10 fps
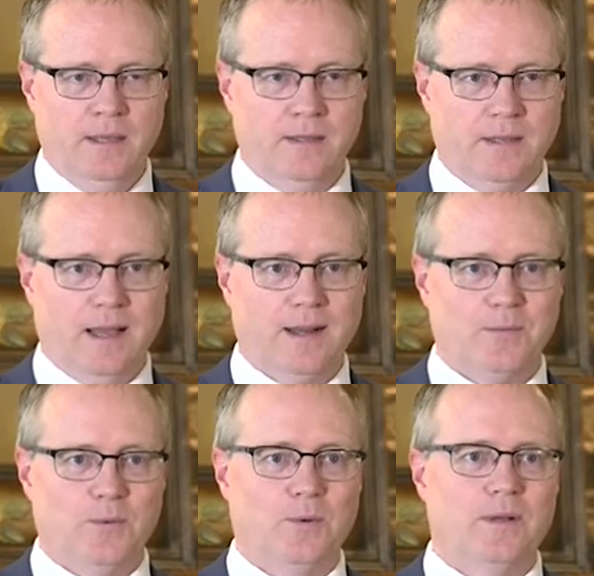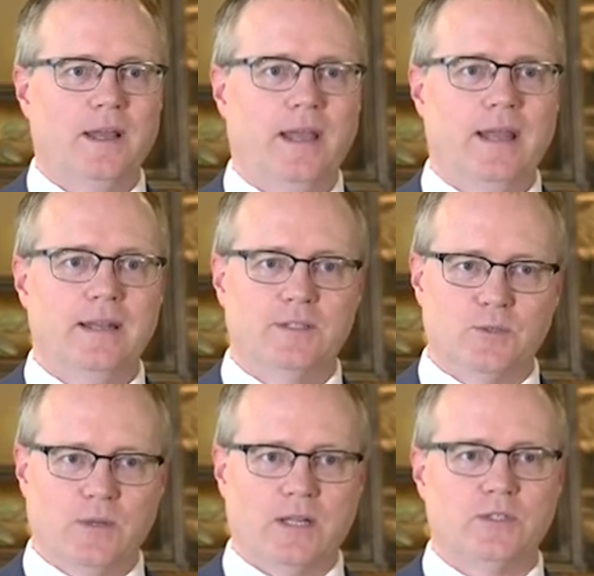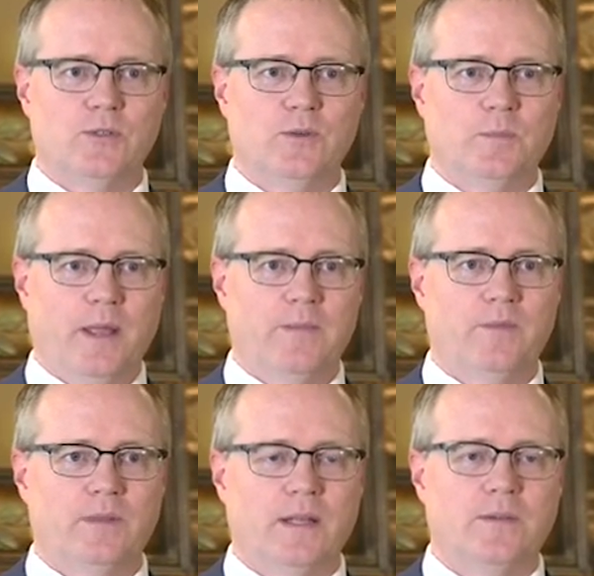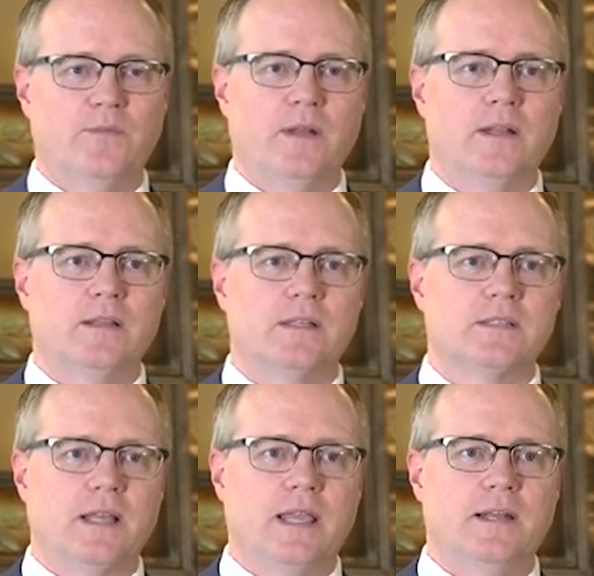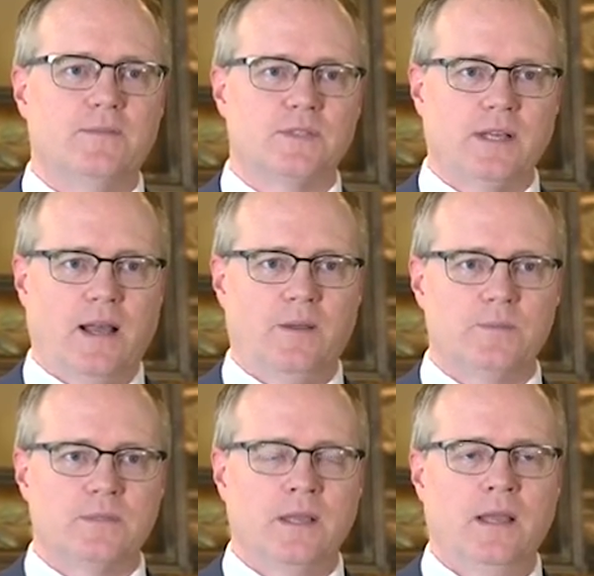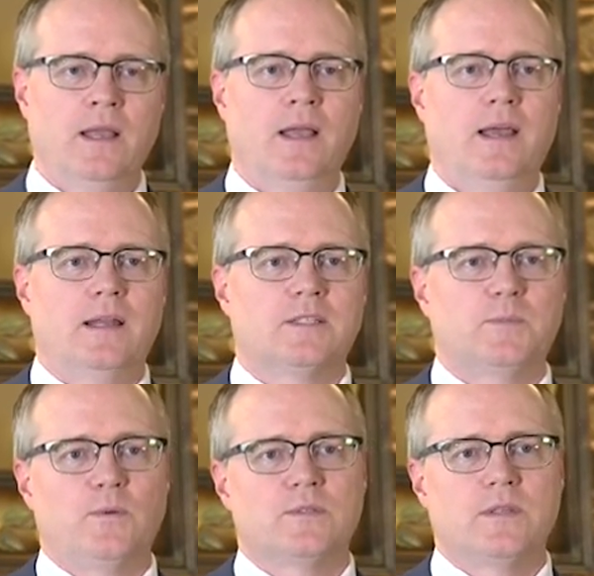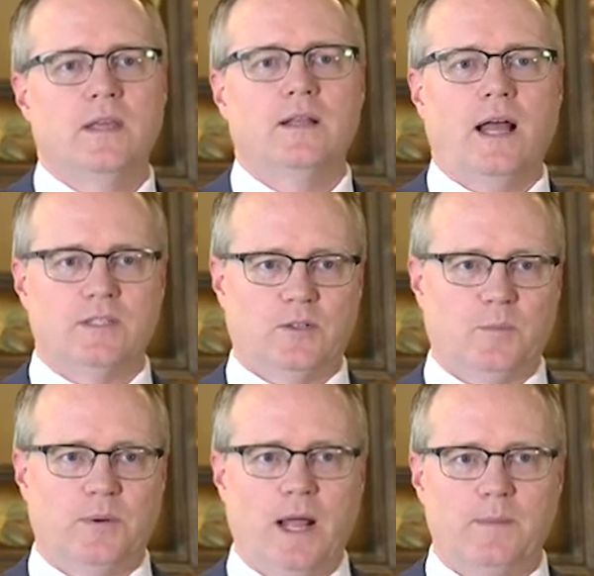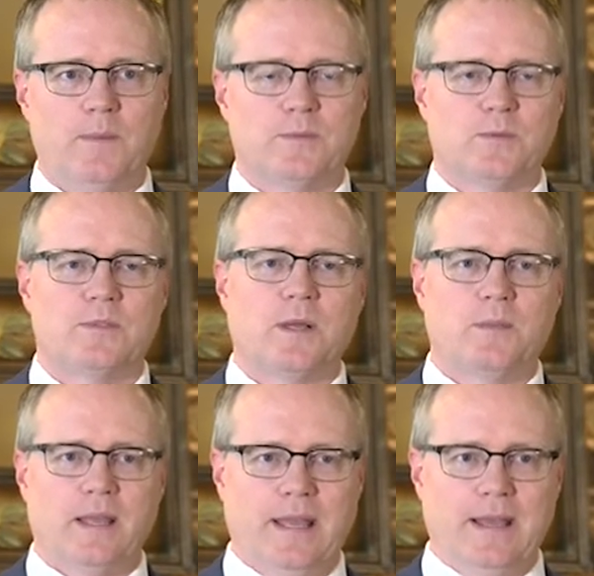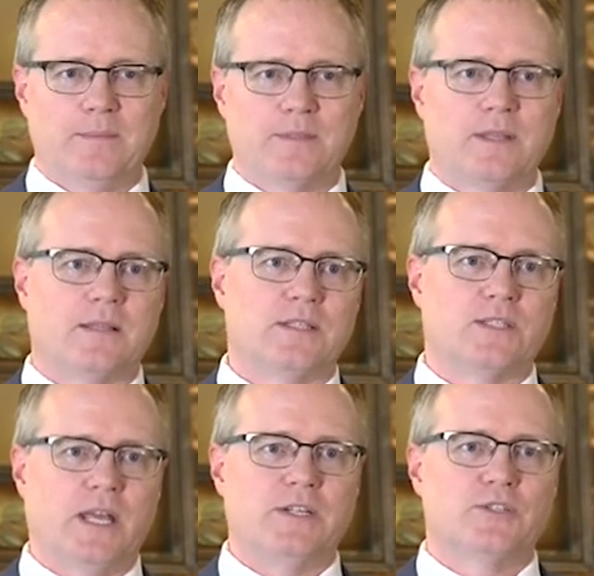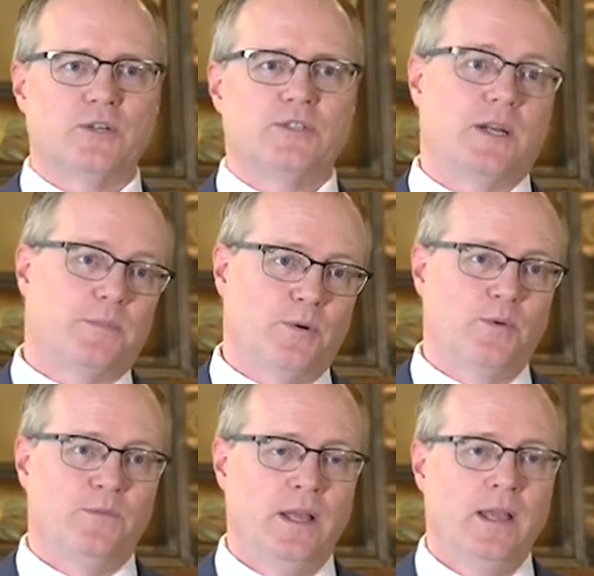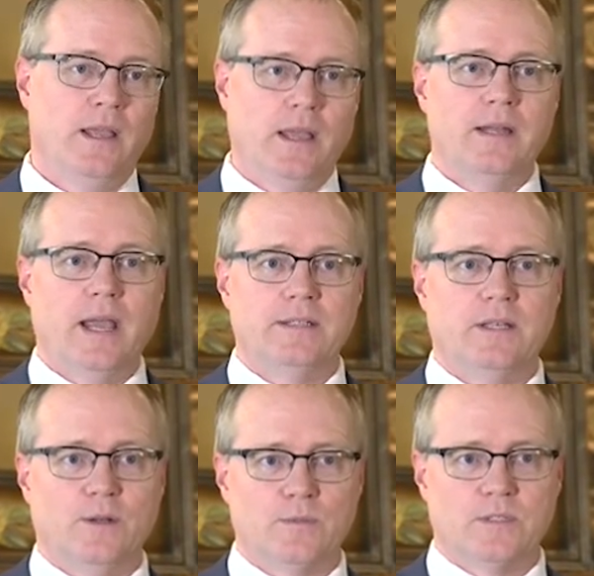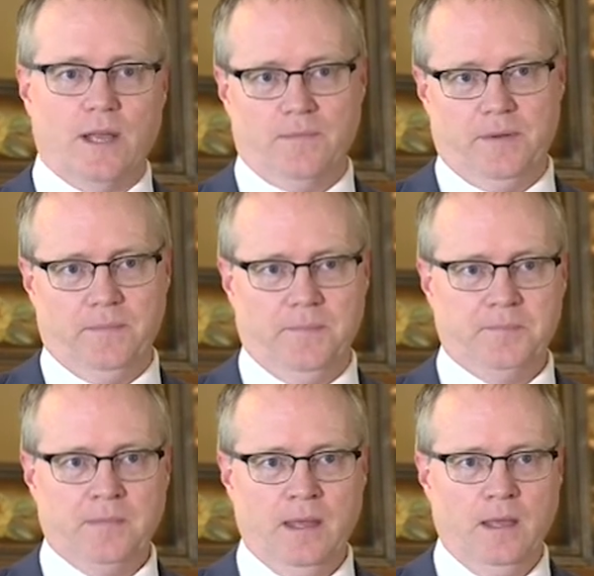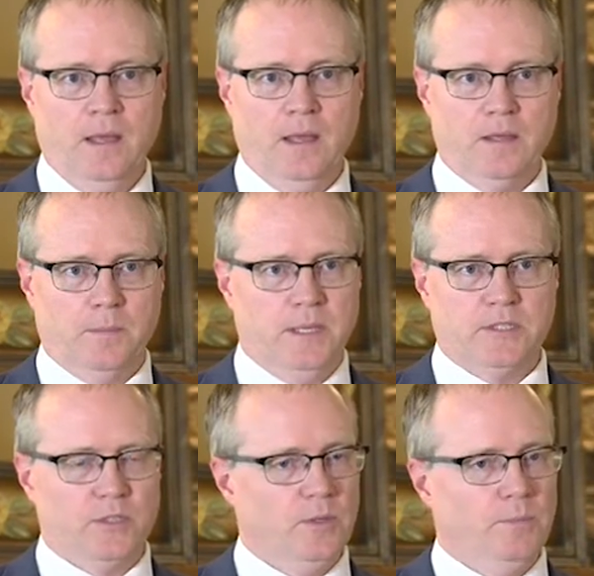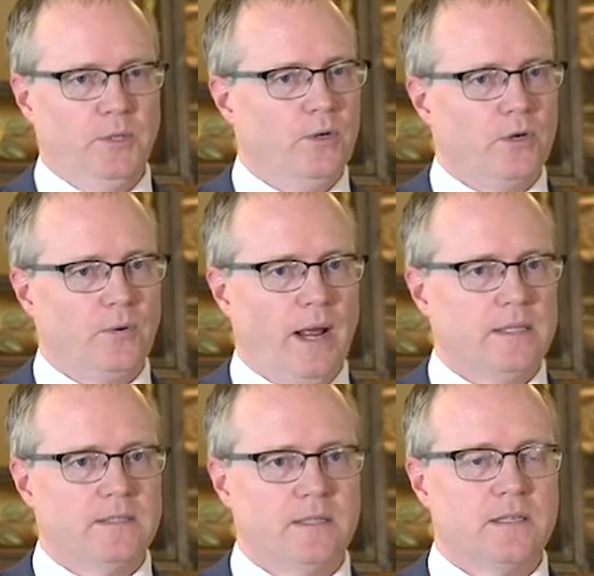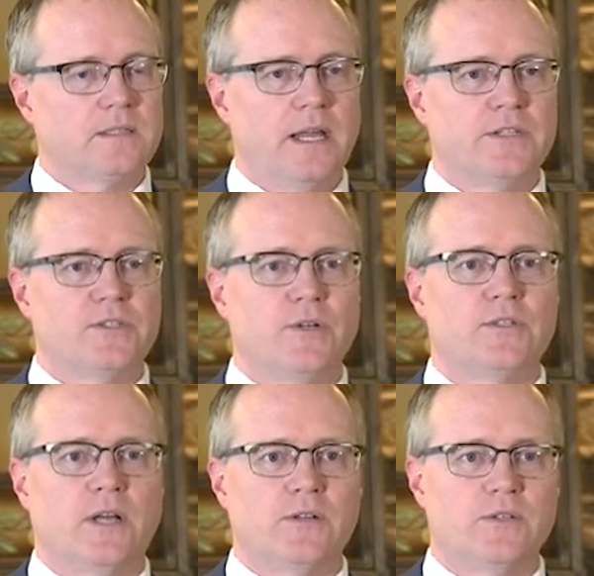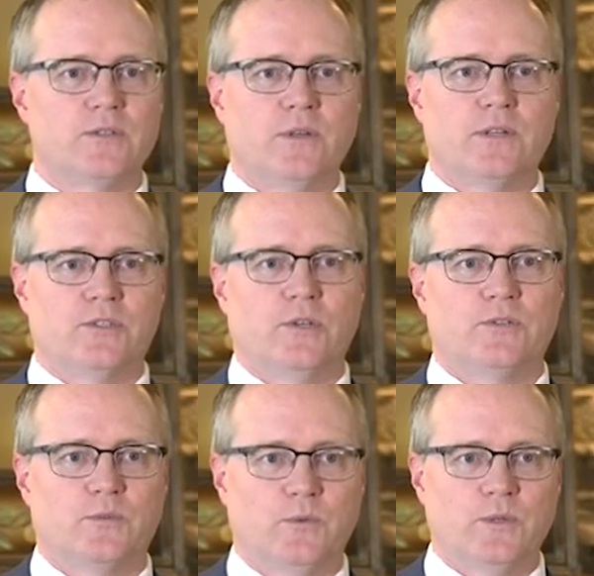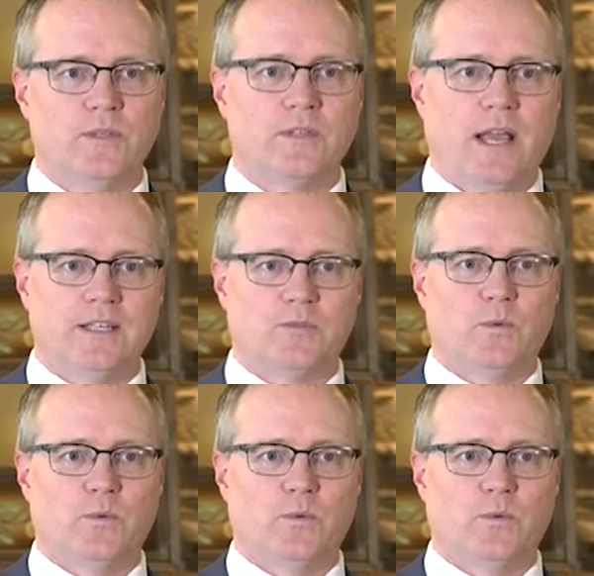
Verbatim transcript: De wrote an introduction to a pamphlet that defended the singing of psalms and exposed theological problems with some of the hymns that the state church had approved in 1807. The ministerial bureaucrats in the state church understood the church rules as